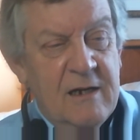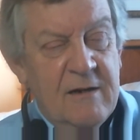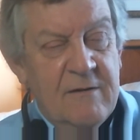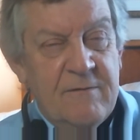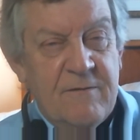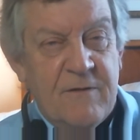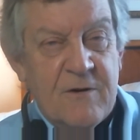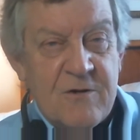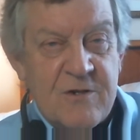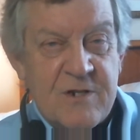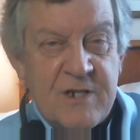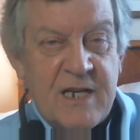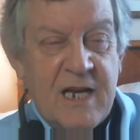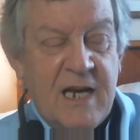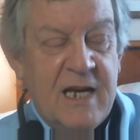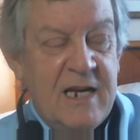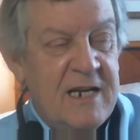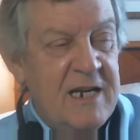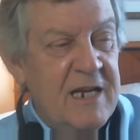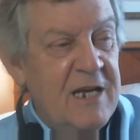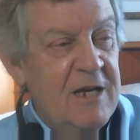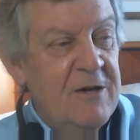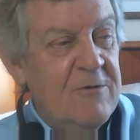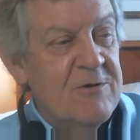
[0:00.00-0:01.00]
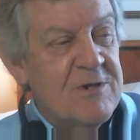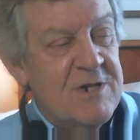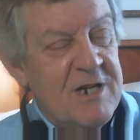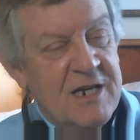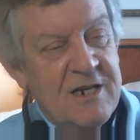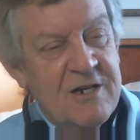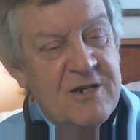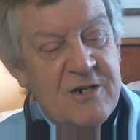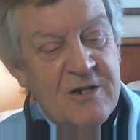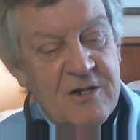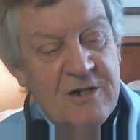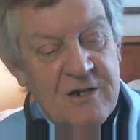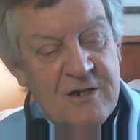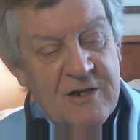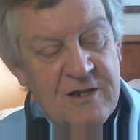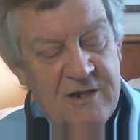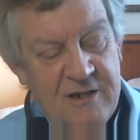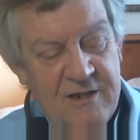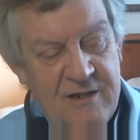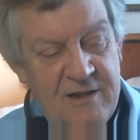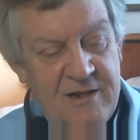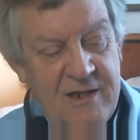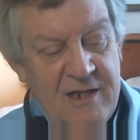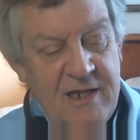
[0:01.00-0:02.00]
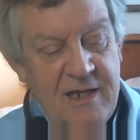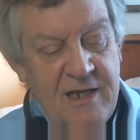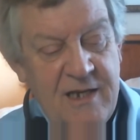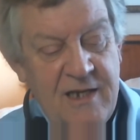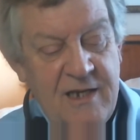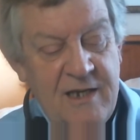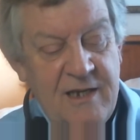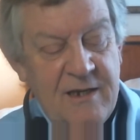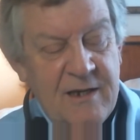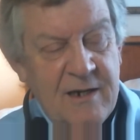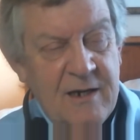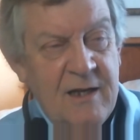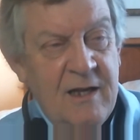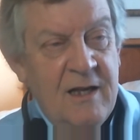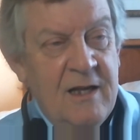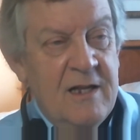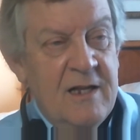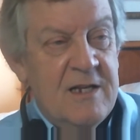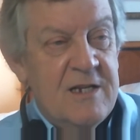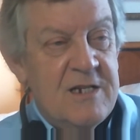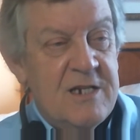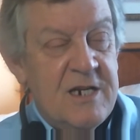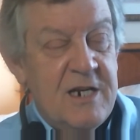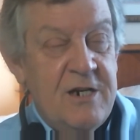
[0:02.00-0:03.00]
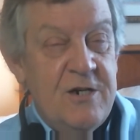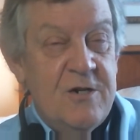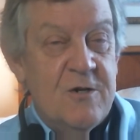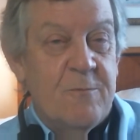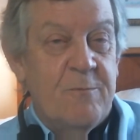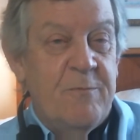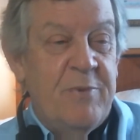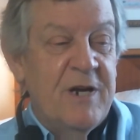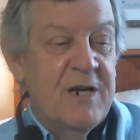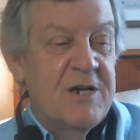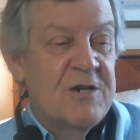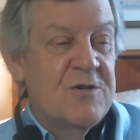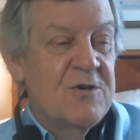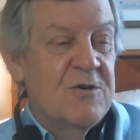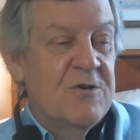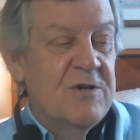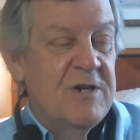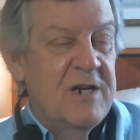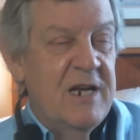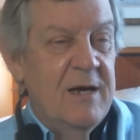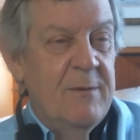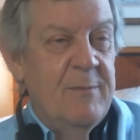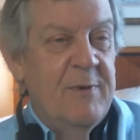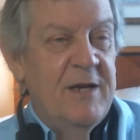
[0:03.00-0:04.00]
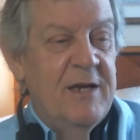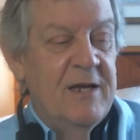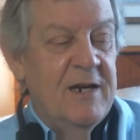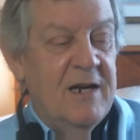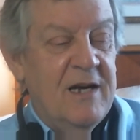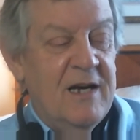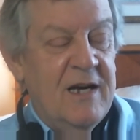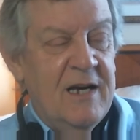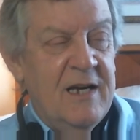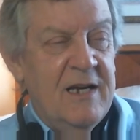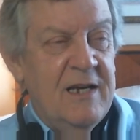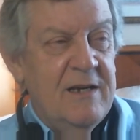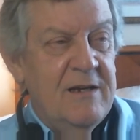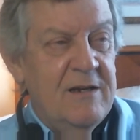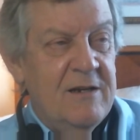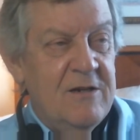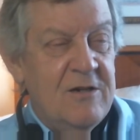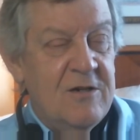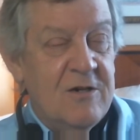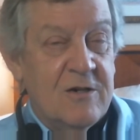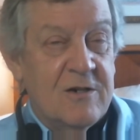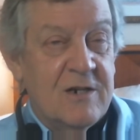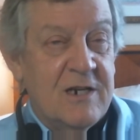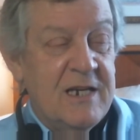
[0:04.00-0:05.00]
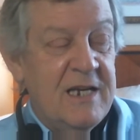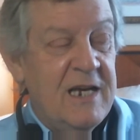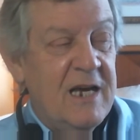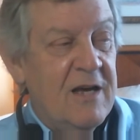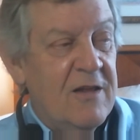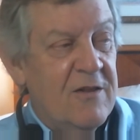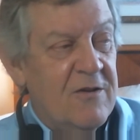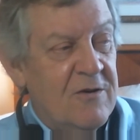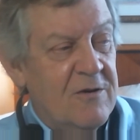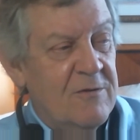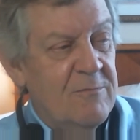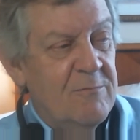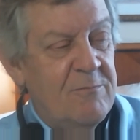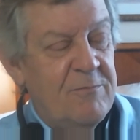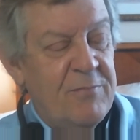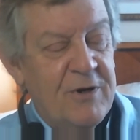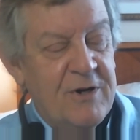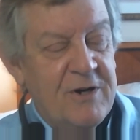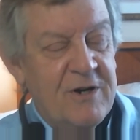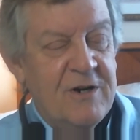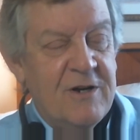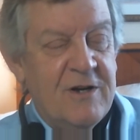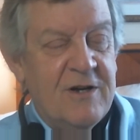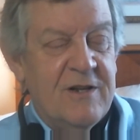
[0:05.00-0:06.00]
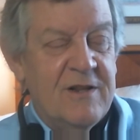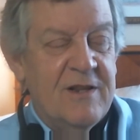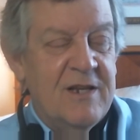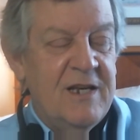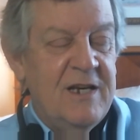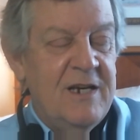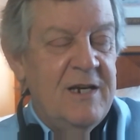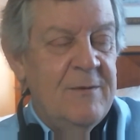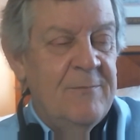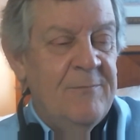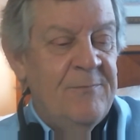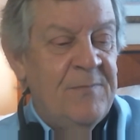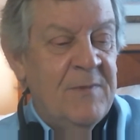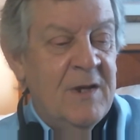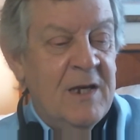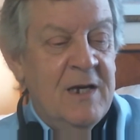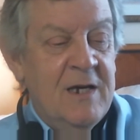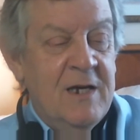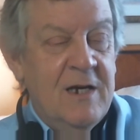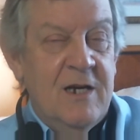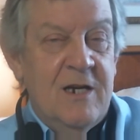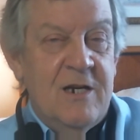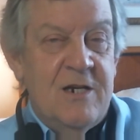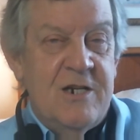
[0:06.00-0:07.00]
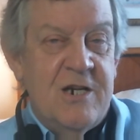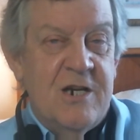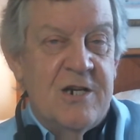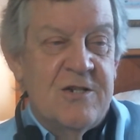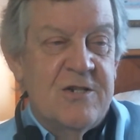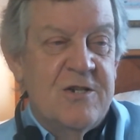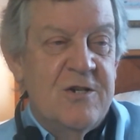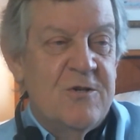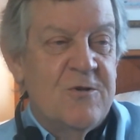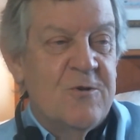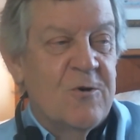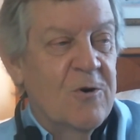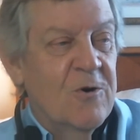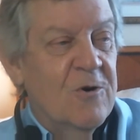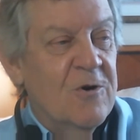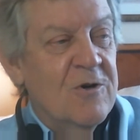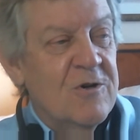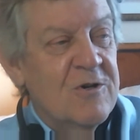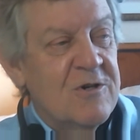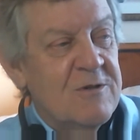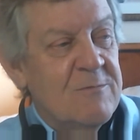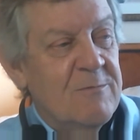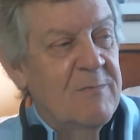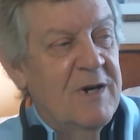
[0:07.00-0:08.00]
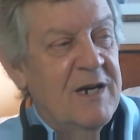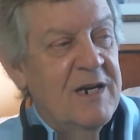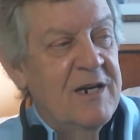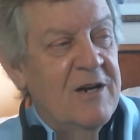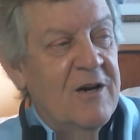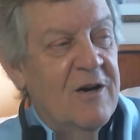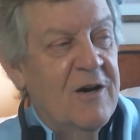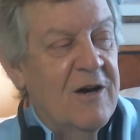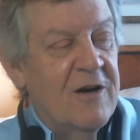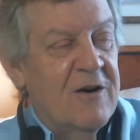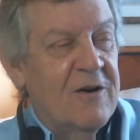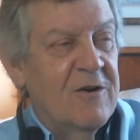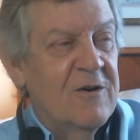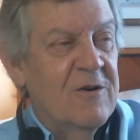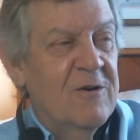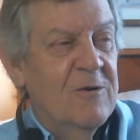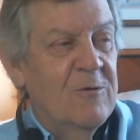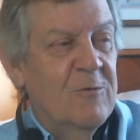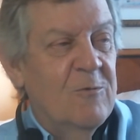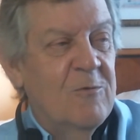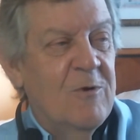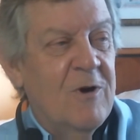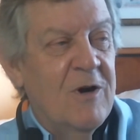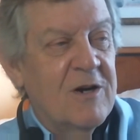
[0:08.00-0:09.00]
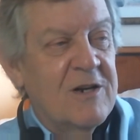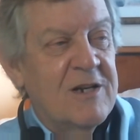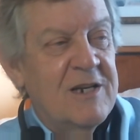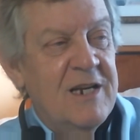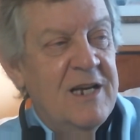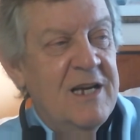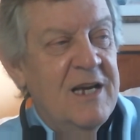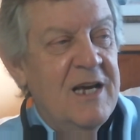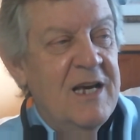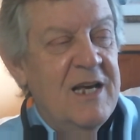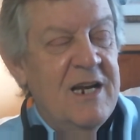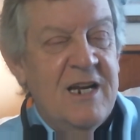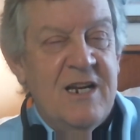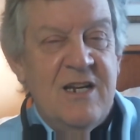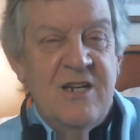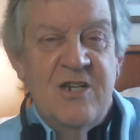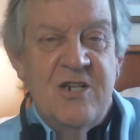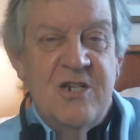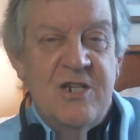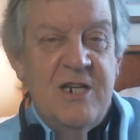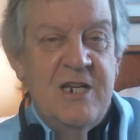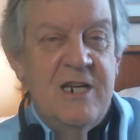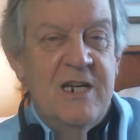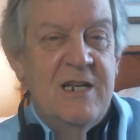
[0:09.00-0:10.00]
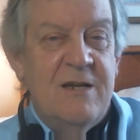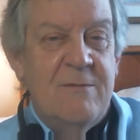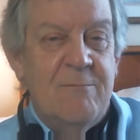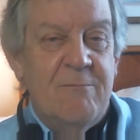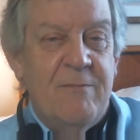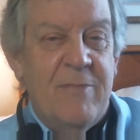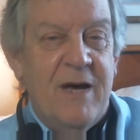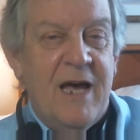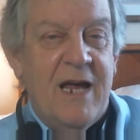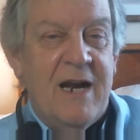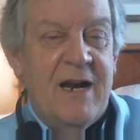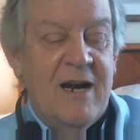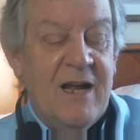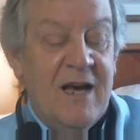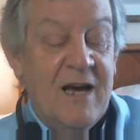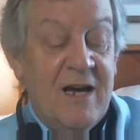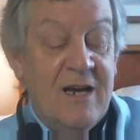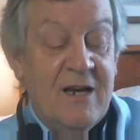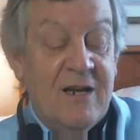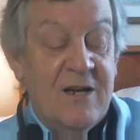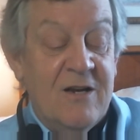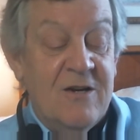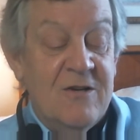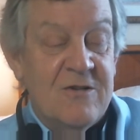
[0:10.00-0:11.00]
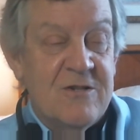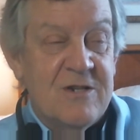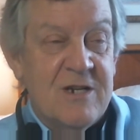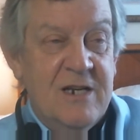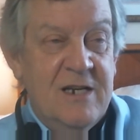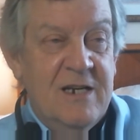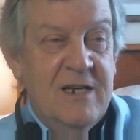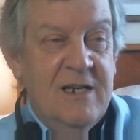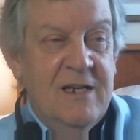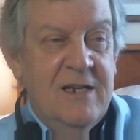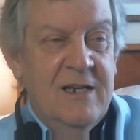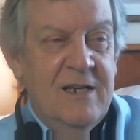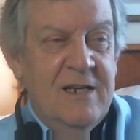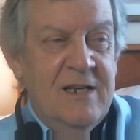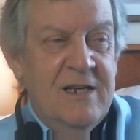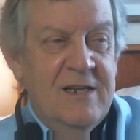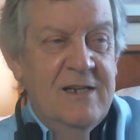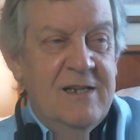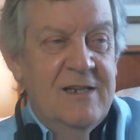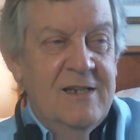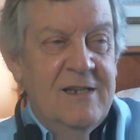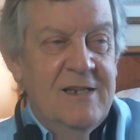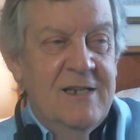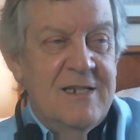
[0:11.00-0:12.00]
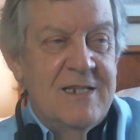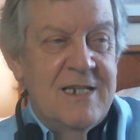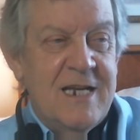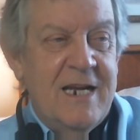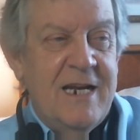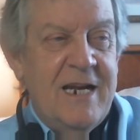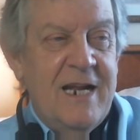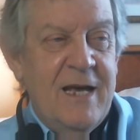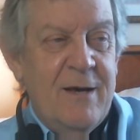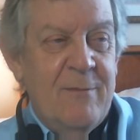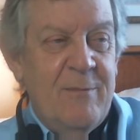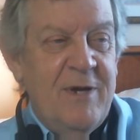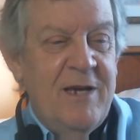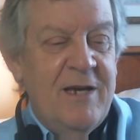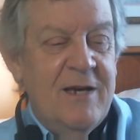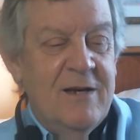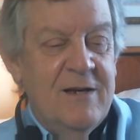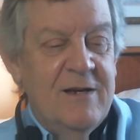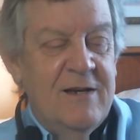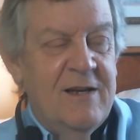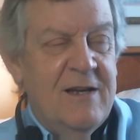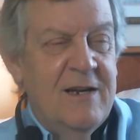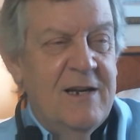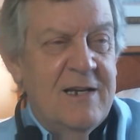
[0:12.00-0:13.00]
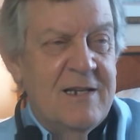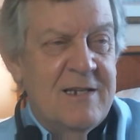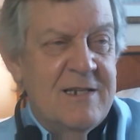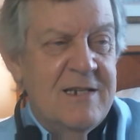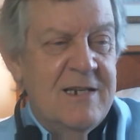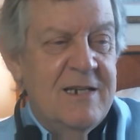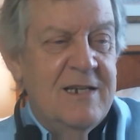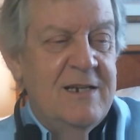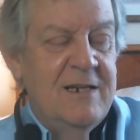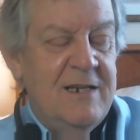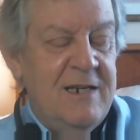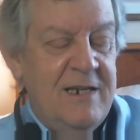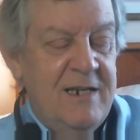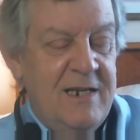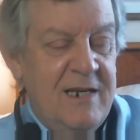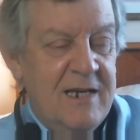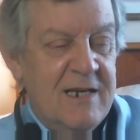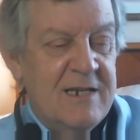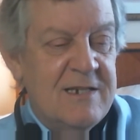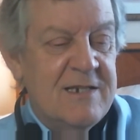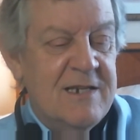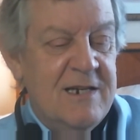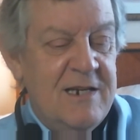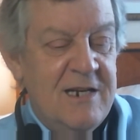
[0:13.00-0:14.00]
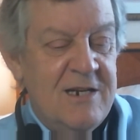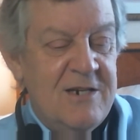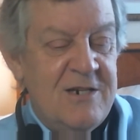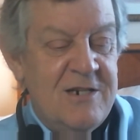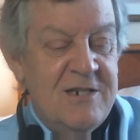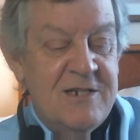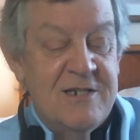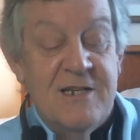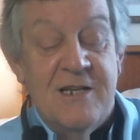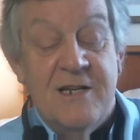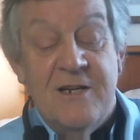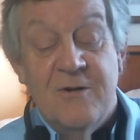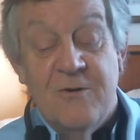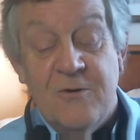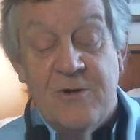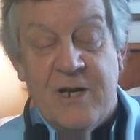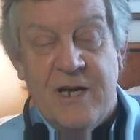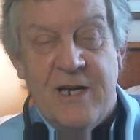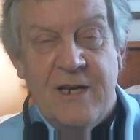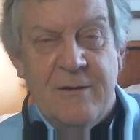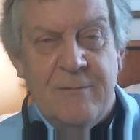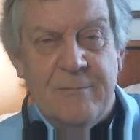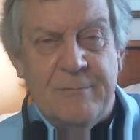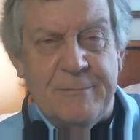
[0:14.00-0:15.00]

first thing I did was I took the senior picture Debbie and I took together and put it on the chest of drawers. And my daughter walked in and she didn't bat an eye and goes, is that Debbie? And I said, yes, it is. She said, okay.